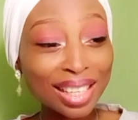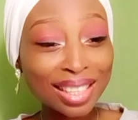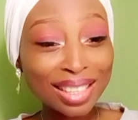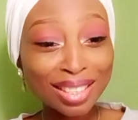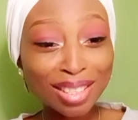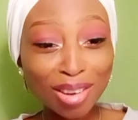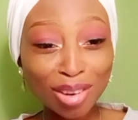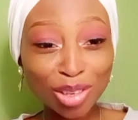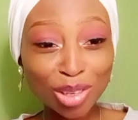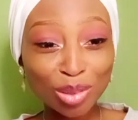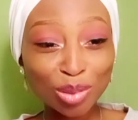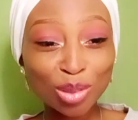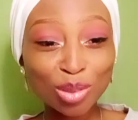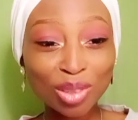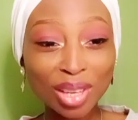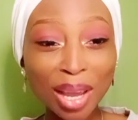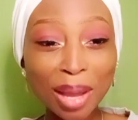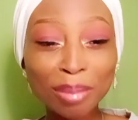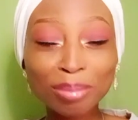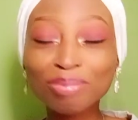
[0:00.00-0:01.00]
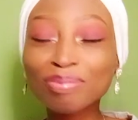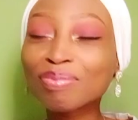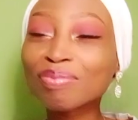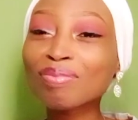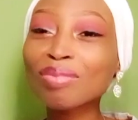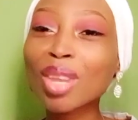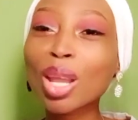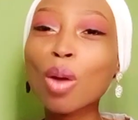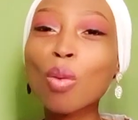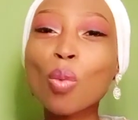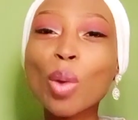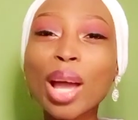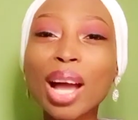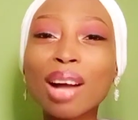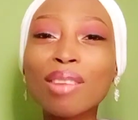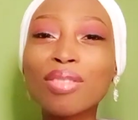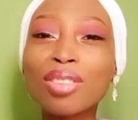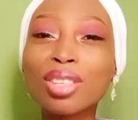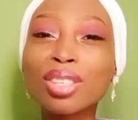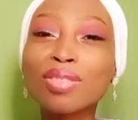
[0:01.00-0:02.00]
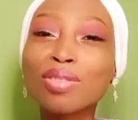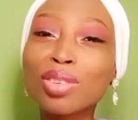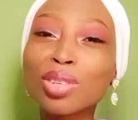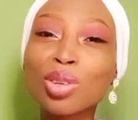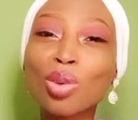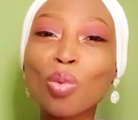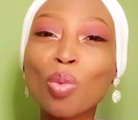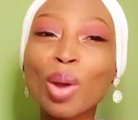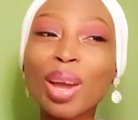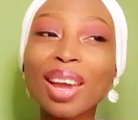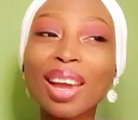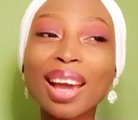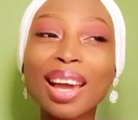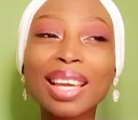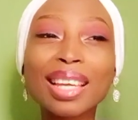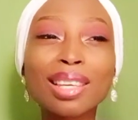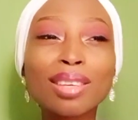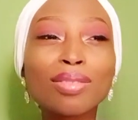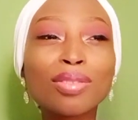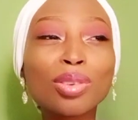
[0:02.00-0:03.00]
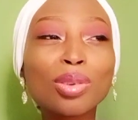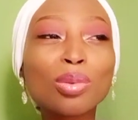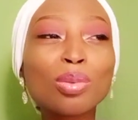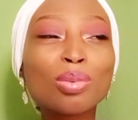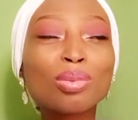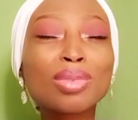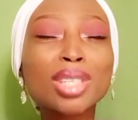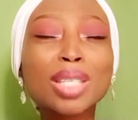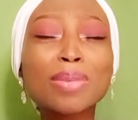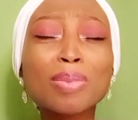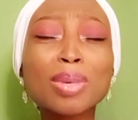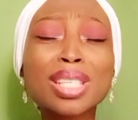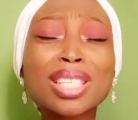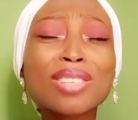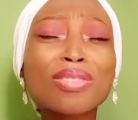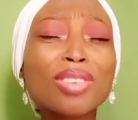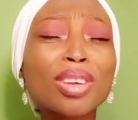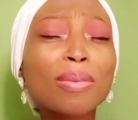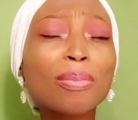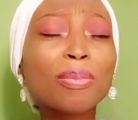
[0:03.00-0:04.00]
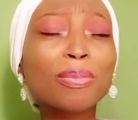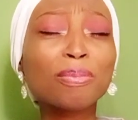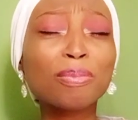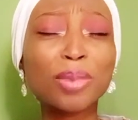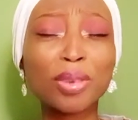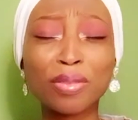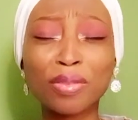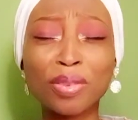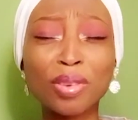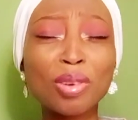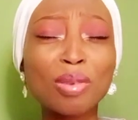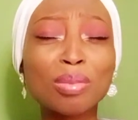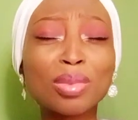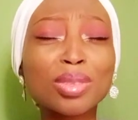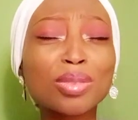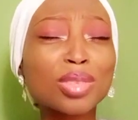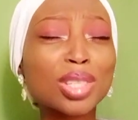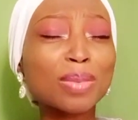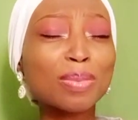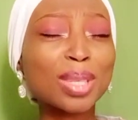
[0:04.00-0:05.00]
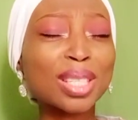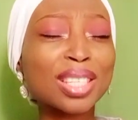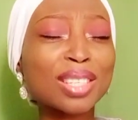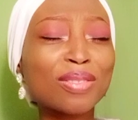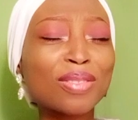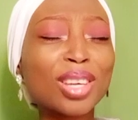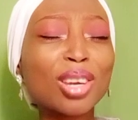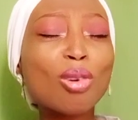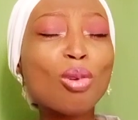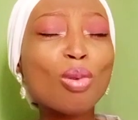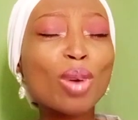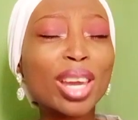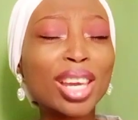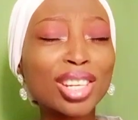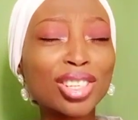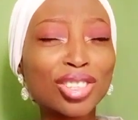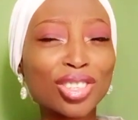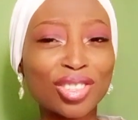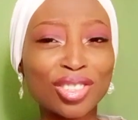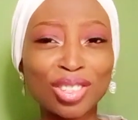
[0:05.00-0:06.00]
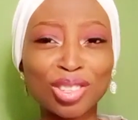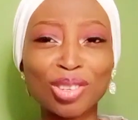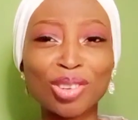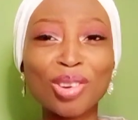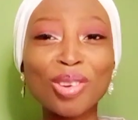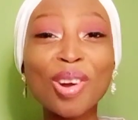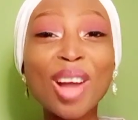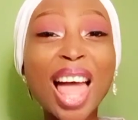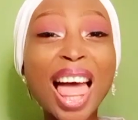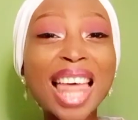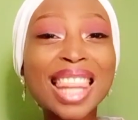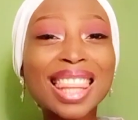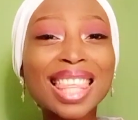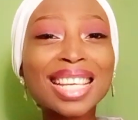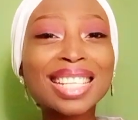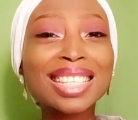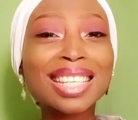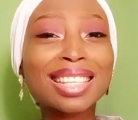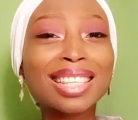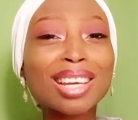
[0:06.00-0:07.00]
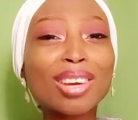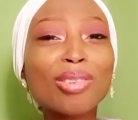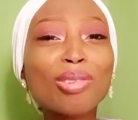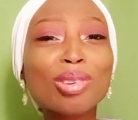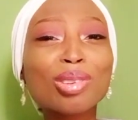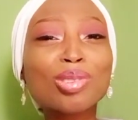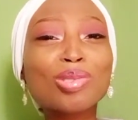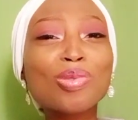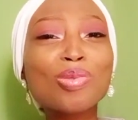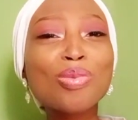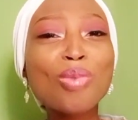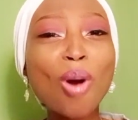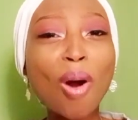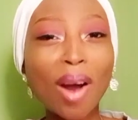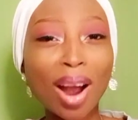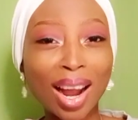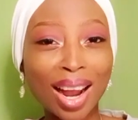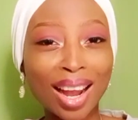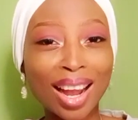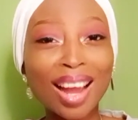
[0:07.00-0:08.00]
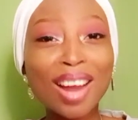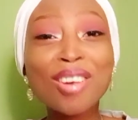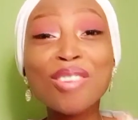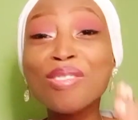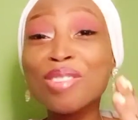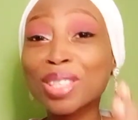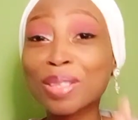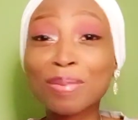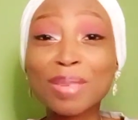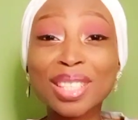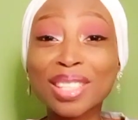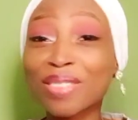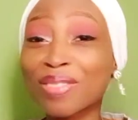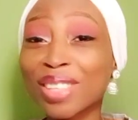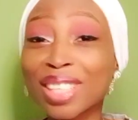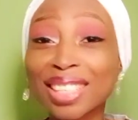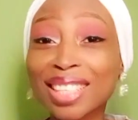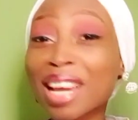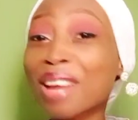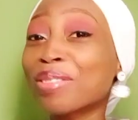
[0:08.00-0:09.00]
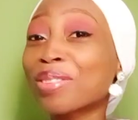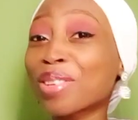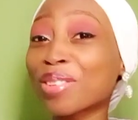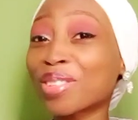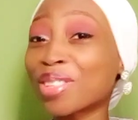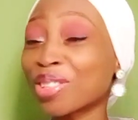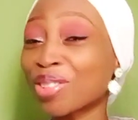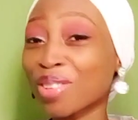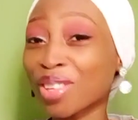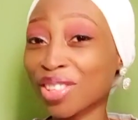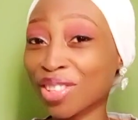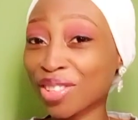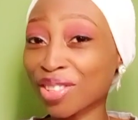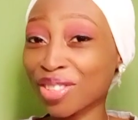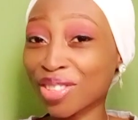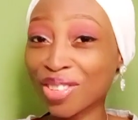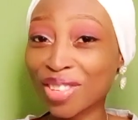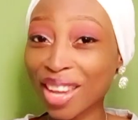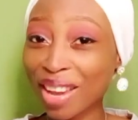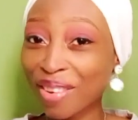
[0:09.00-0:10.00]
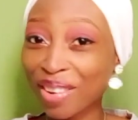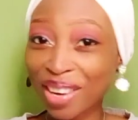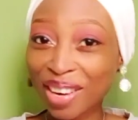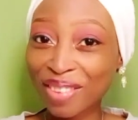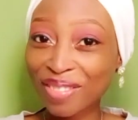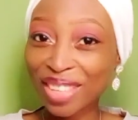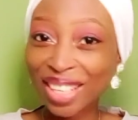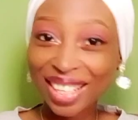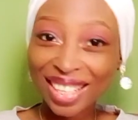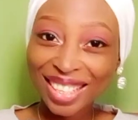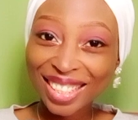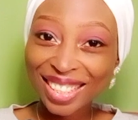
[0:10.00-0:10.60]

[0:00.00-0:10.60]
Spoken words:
got you. Today, we have this video where I give you specific perfumes for specific occasions, you know, things that are going to work for specific types of situations. You get what I mean?